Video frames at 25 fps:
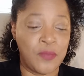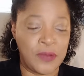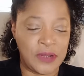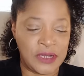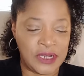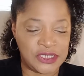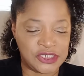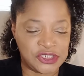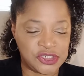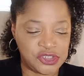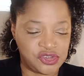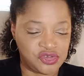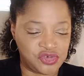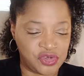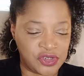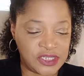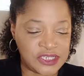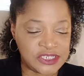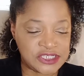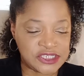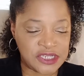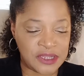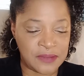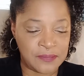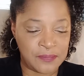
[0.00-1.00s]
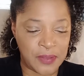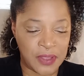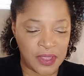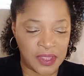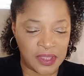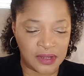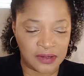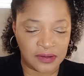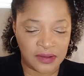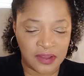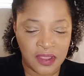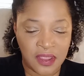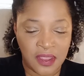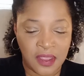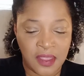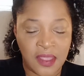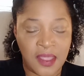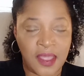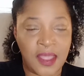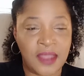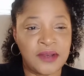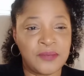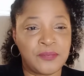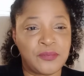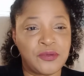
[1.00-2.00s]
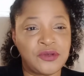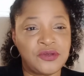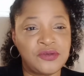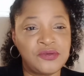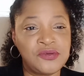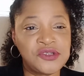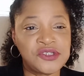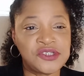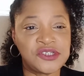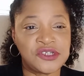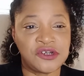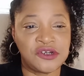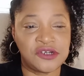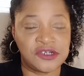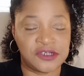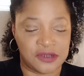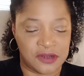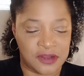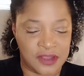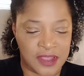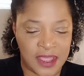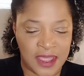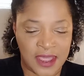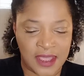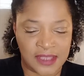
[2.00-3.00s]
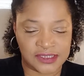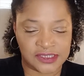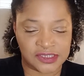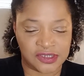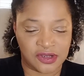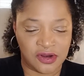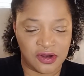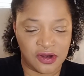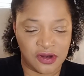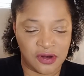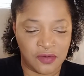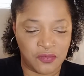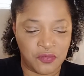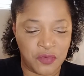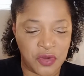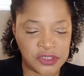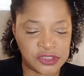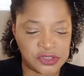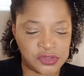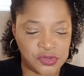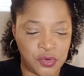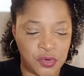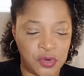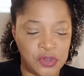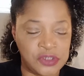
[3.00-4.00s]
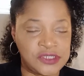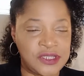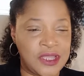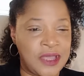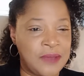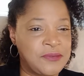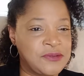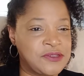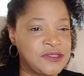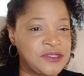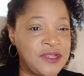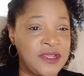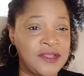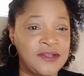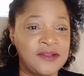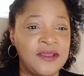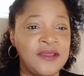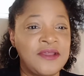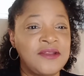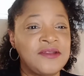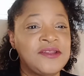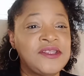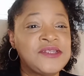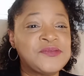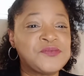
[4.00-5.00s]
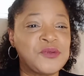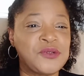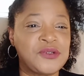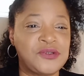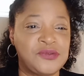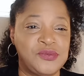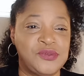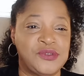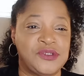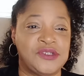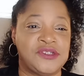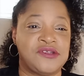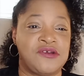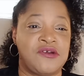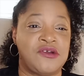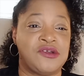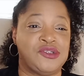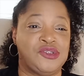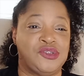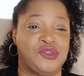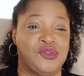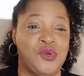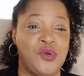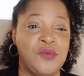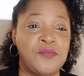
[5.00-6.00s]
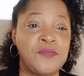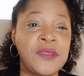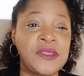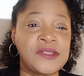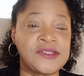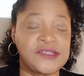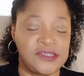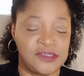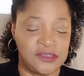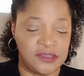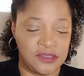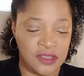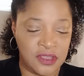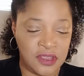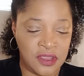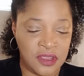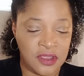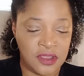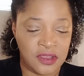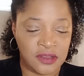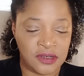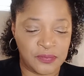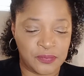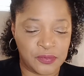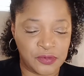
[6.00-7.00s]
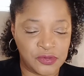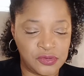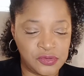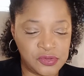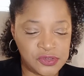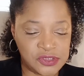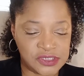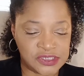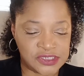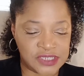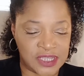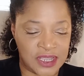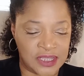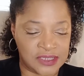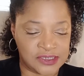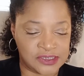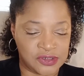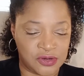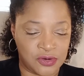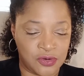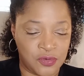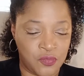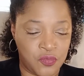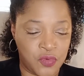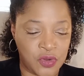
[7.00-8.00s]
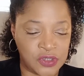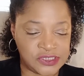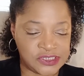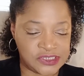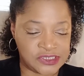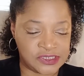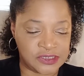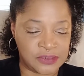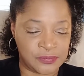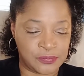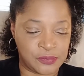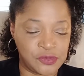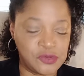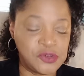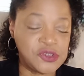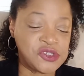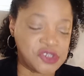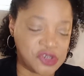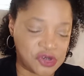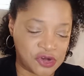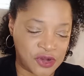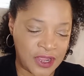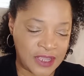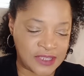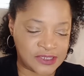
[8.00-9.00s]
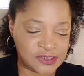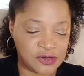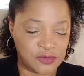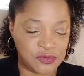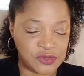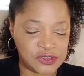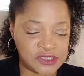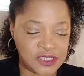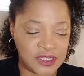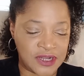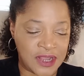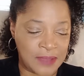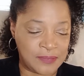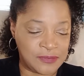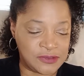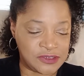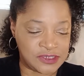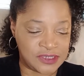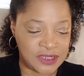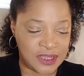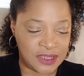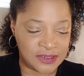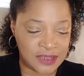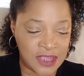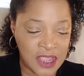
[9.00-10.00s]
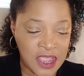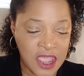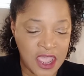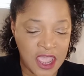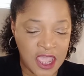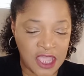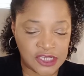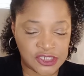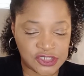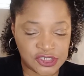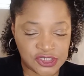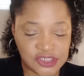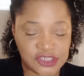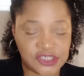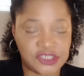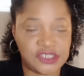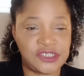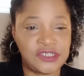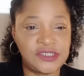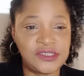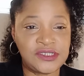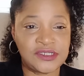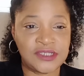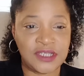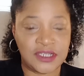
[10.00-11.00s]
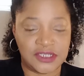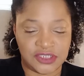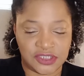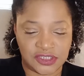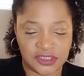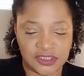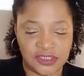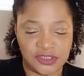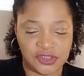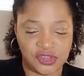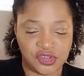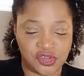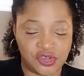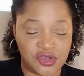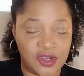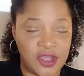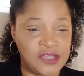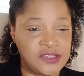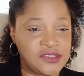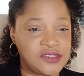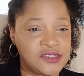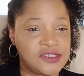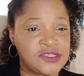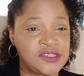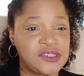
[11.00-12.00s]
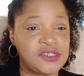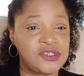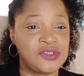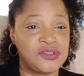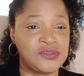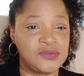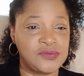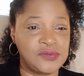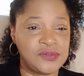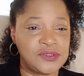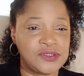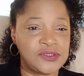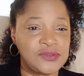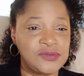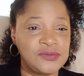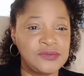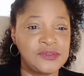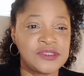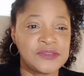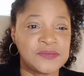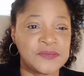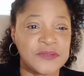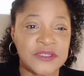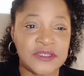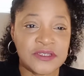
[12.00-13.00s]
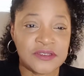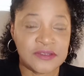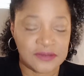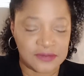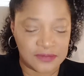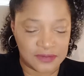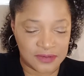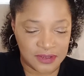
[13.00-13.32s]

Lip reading: And then she's drinking champagne. And the producer asks her, what's going to happen tonight? These producers are so messy. The producer asked her, what's going to happen tonight? And she said she is trying to seduce Usman.